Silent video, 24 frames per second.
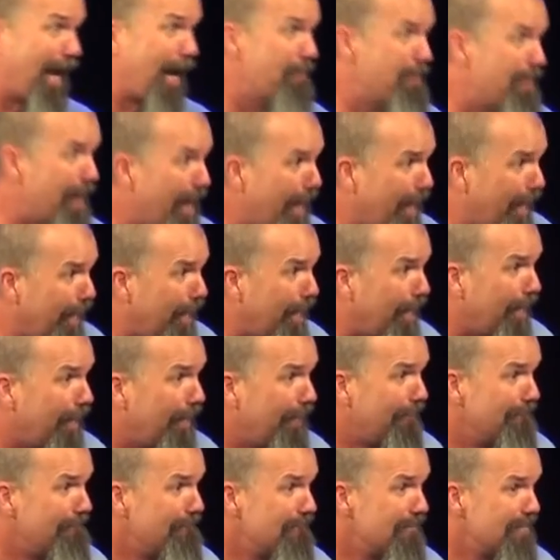Amen.
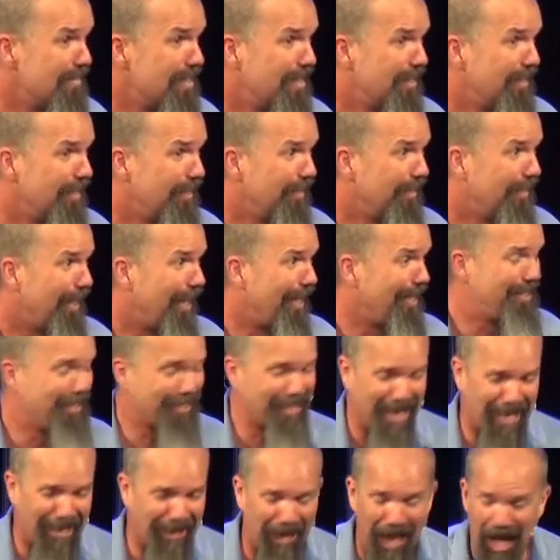I just,
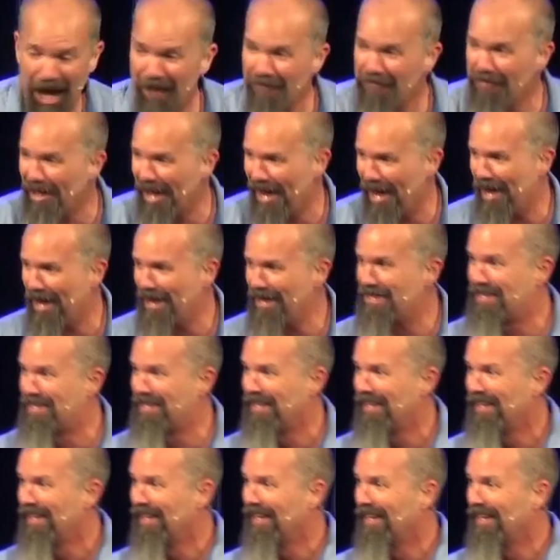I love that.